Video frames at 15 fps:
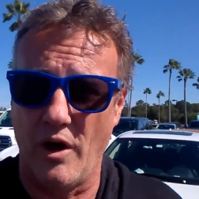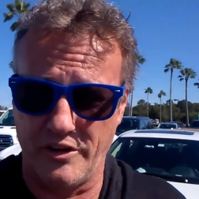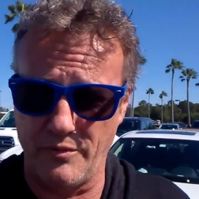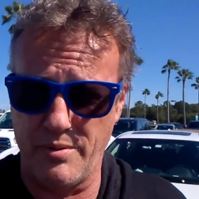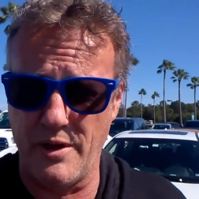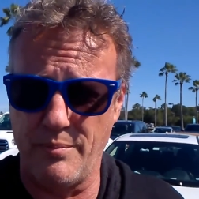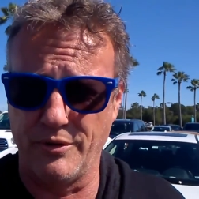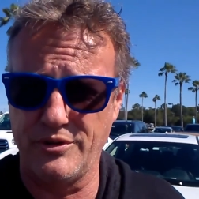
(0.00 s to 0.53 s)
What
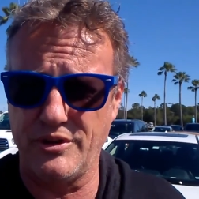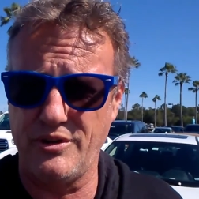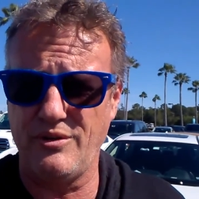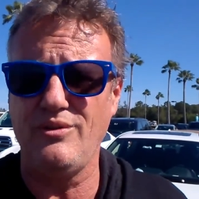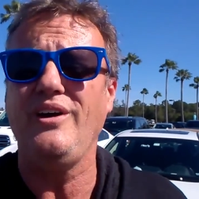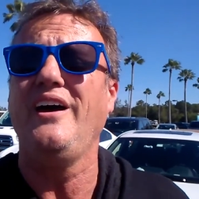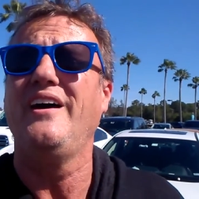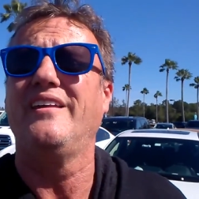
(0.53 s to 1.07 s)
do people
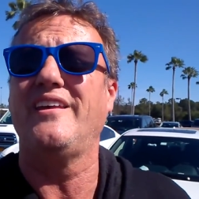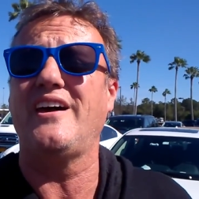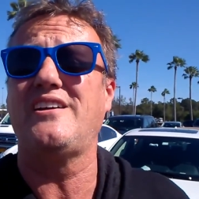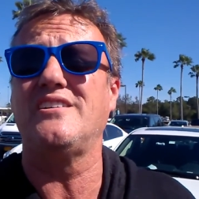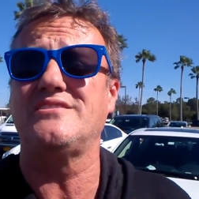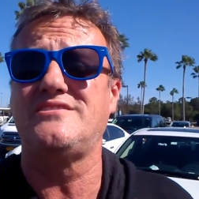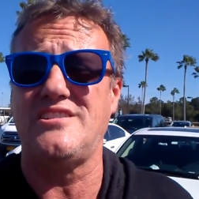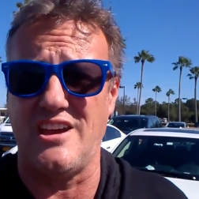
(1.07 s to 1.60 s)
do?
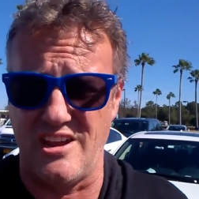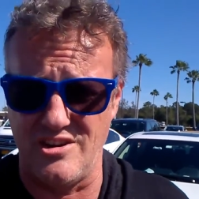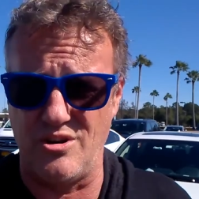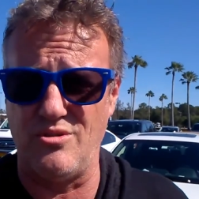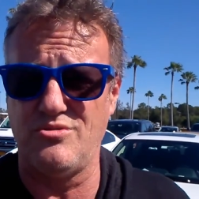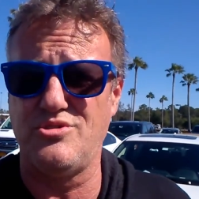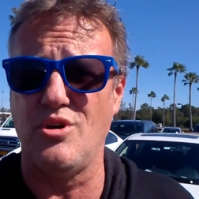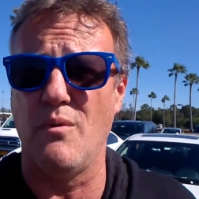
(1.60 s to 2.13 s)
They
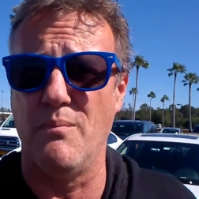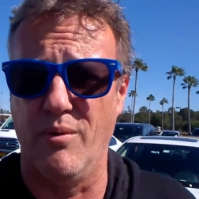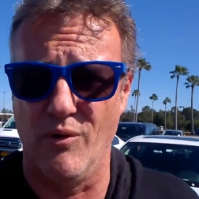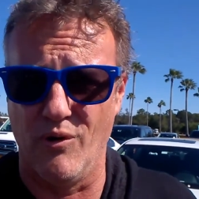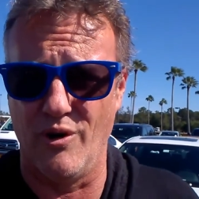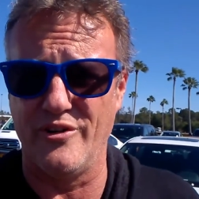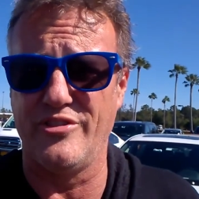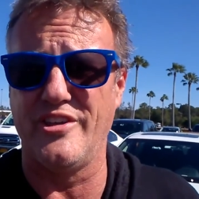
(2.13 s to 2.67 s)
continue to
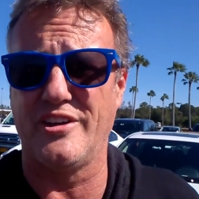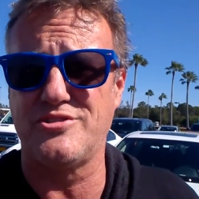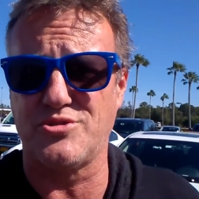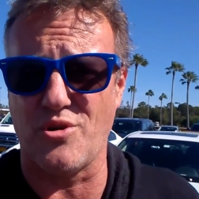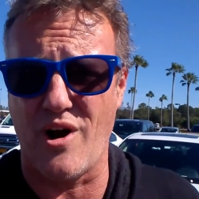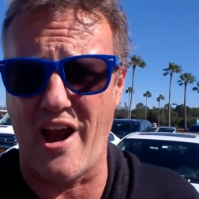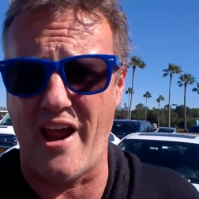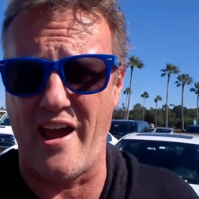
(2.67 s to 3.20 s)
board the
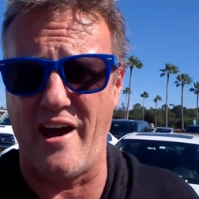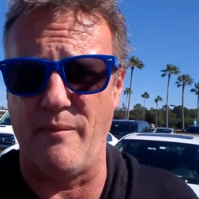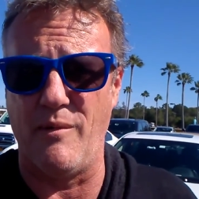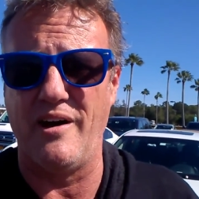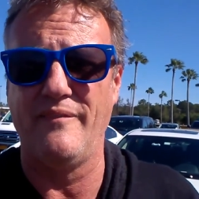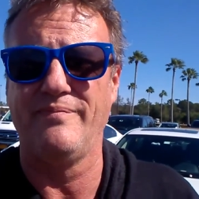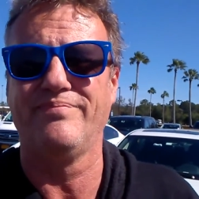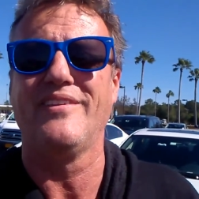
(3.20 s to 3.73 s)

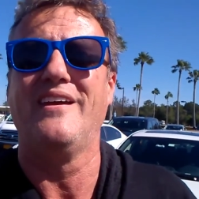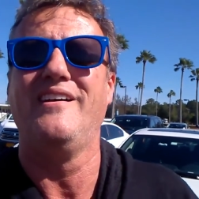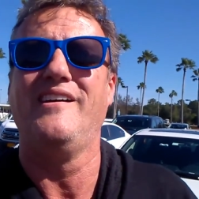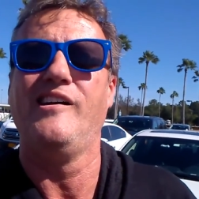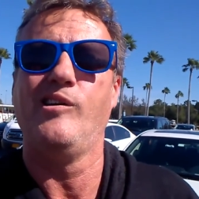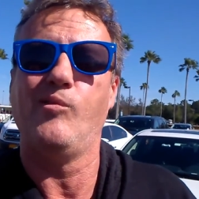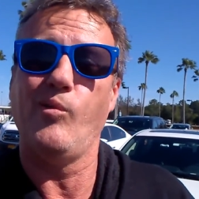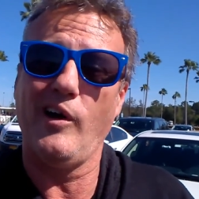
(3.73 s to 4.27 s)
tram.
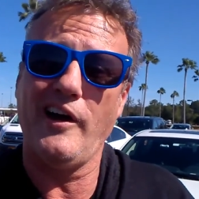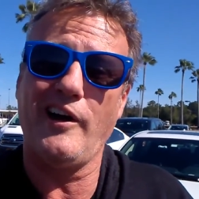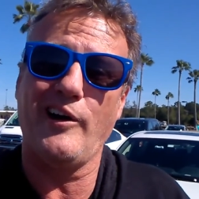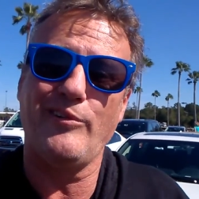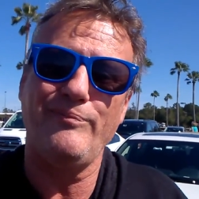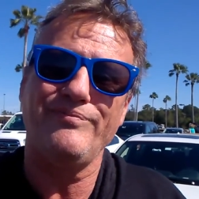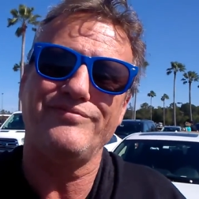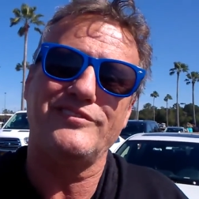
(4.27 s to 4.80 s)

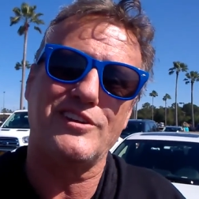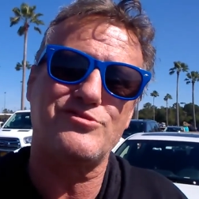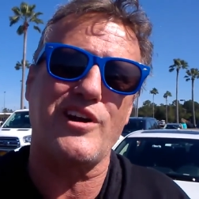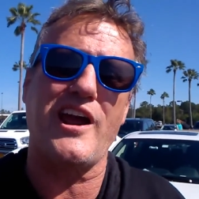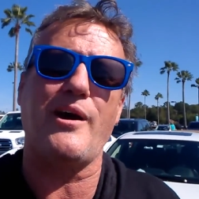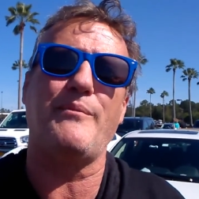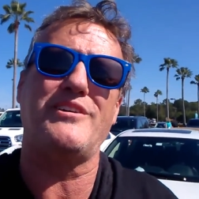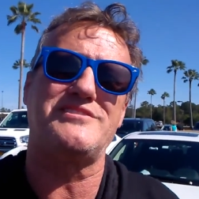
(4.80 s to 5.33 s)
Well, the
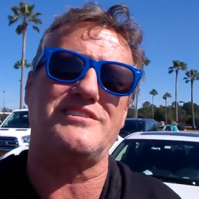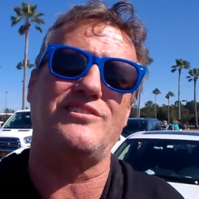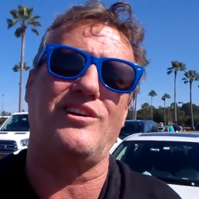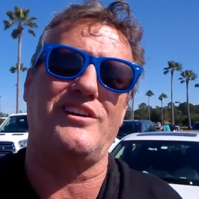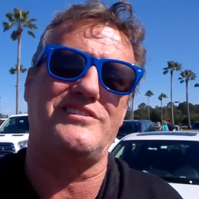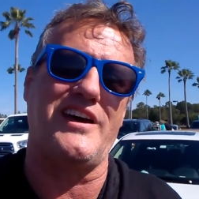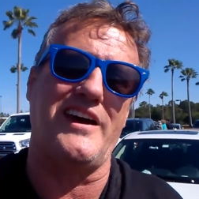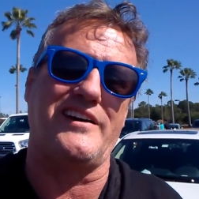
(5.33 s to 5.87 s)
tram isn't
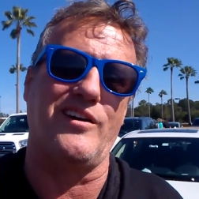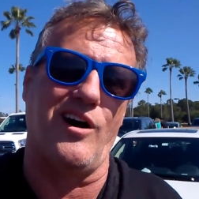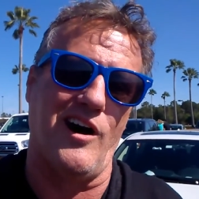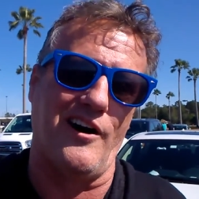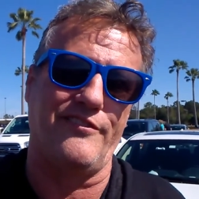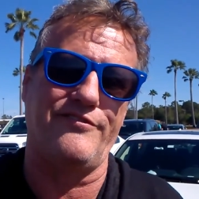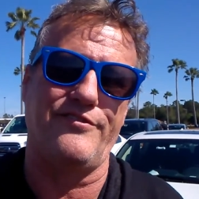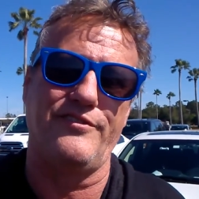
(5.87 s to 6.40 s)
going to take
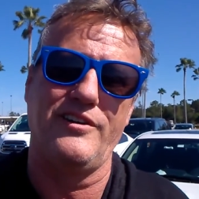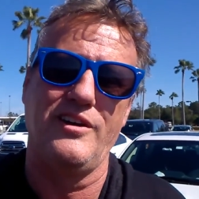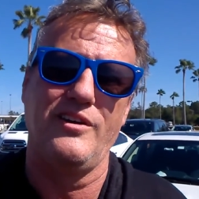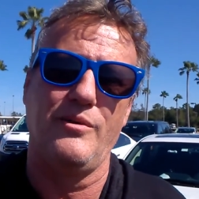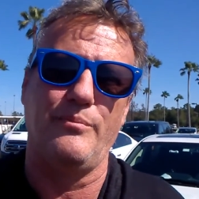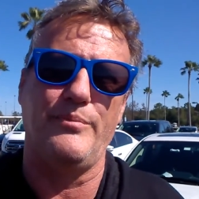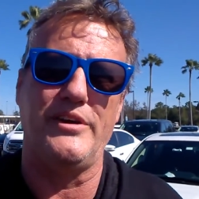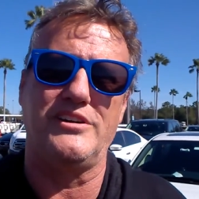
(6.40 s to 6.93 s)
off
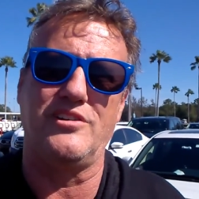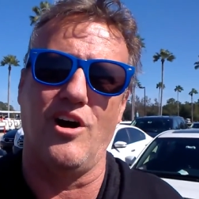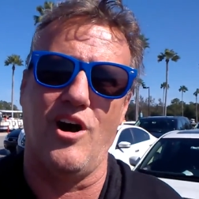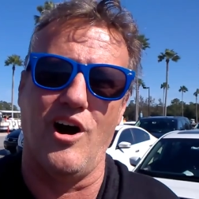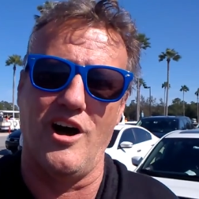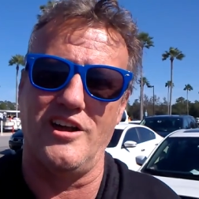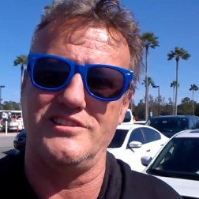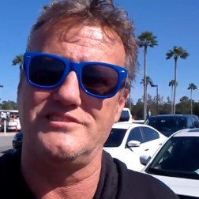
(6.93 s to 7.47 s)

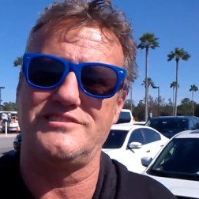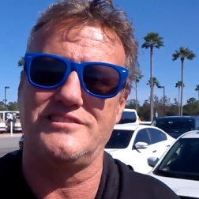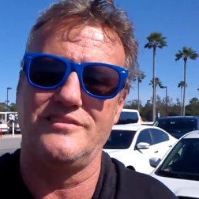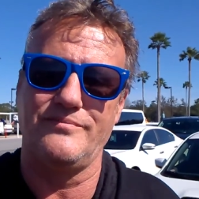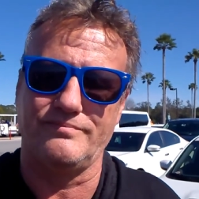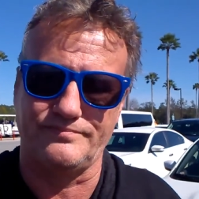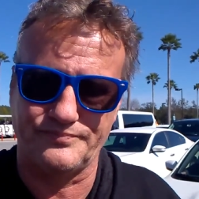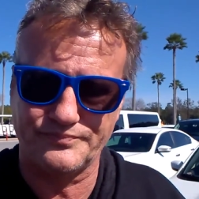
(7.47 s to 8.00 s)

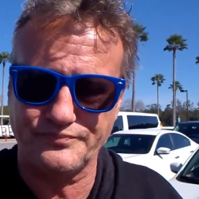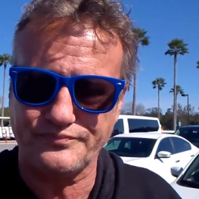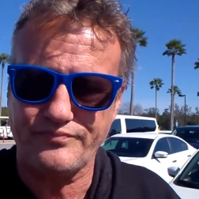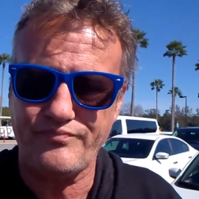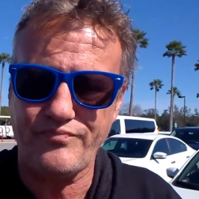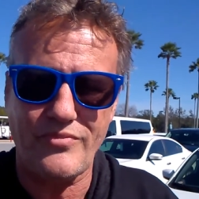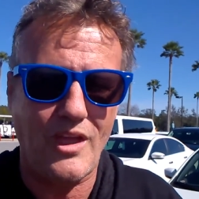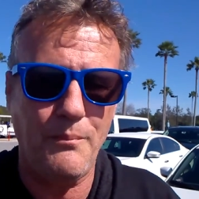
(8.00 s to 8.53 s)
because
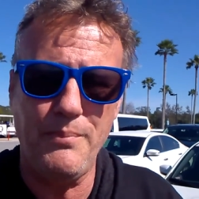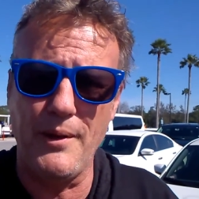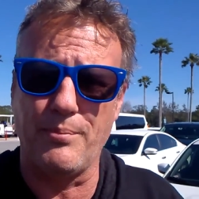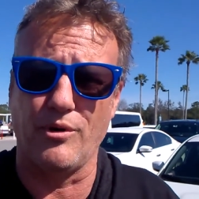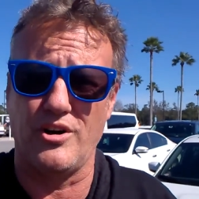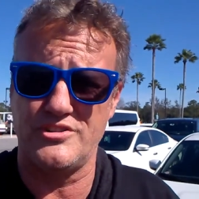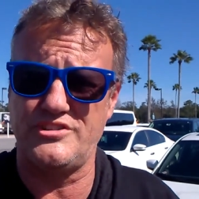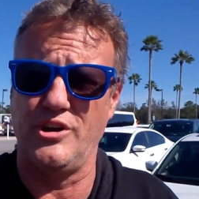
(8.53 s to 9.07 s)

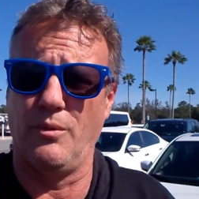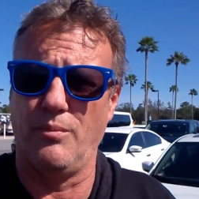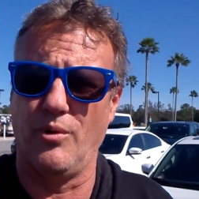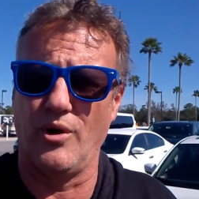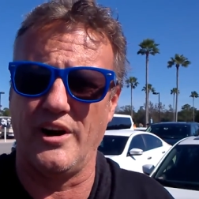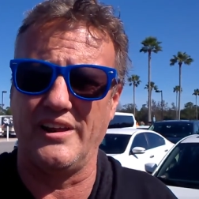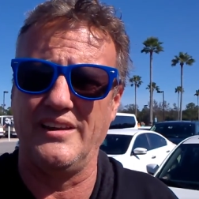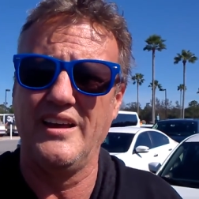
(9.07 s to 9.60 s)
people are still
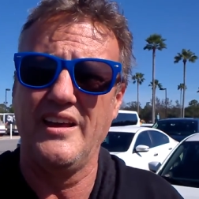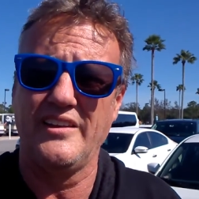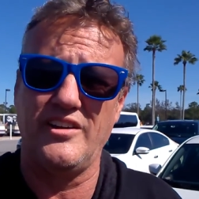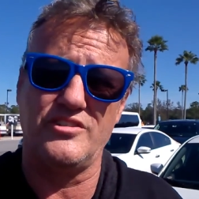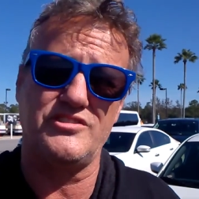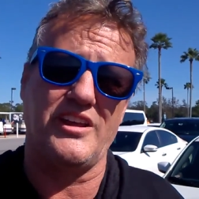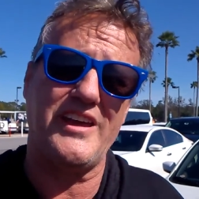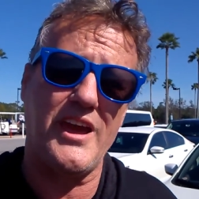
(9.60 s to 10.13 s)
boarding.
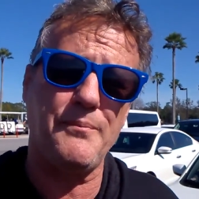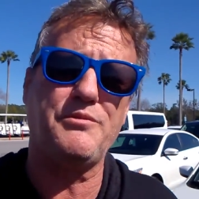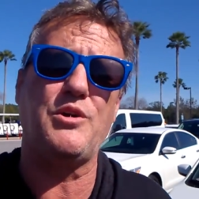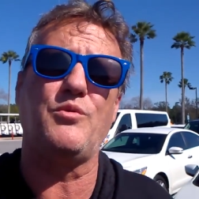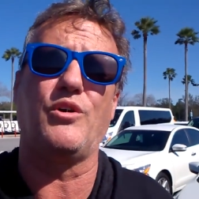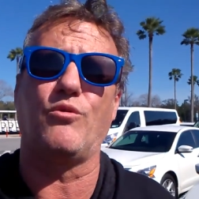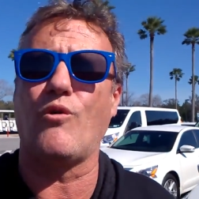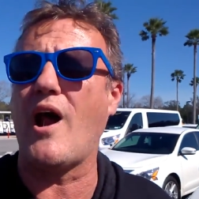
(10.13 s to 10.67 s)
There's an
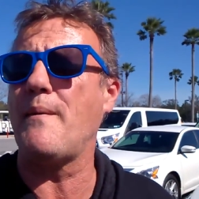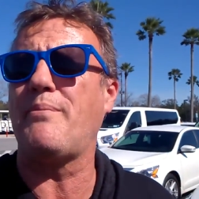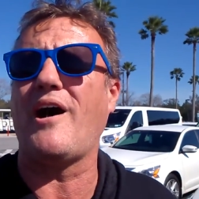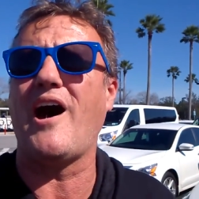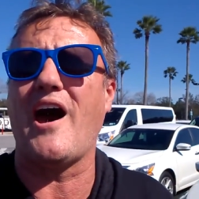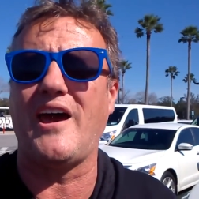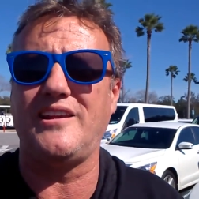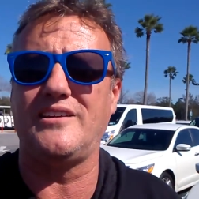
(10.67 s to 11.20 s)
empty one right
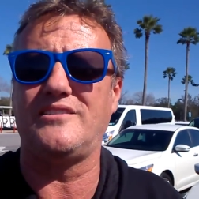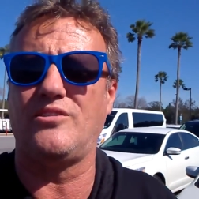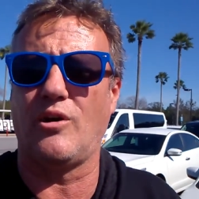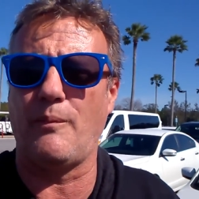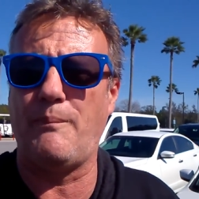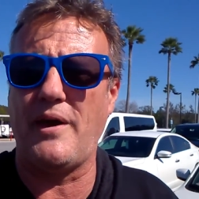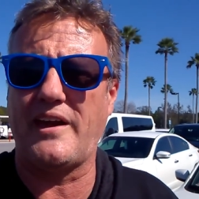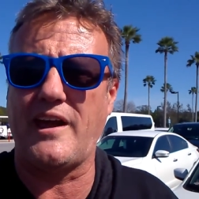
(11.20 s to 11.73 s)
behind it,
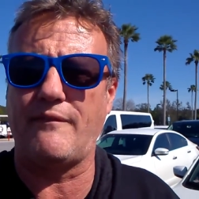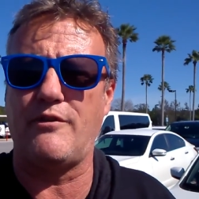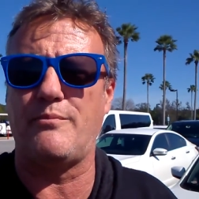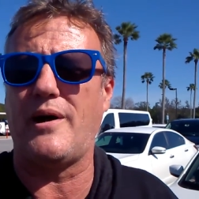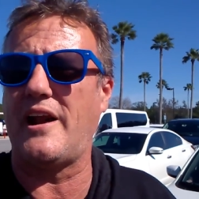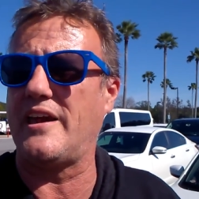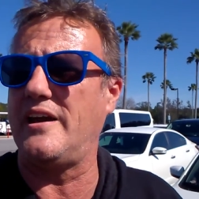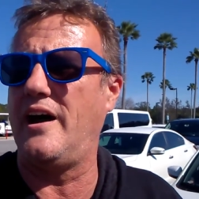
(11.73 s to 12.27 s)
going to pick
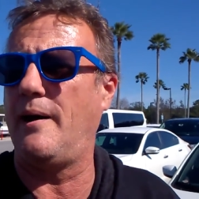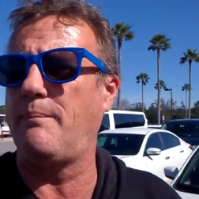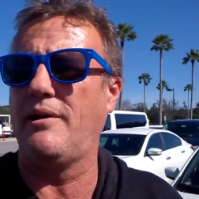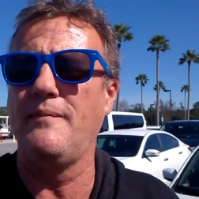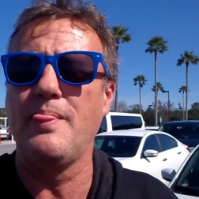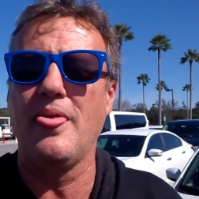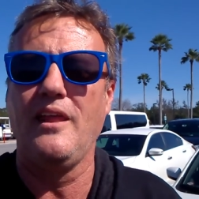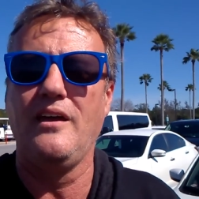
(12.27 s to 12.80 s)
everybody up.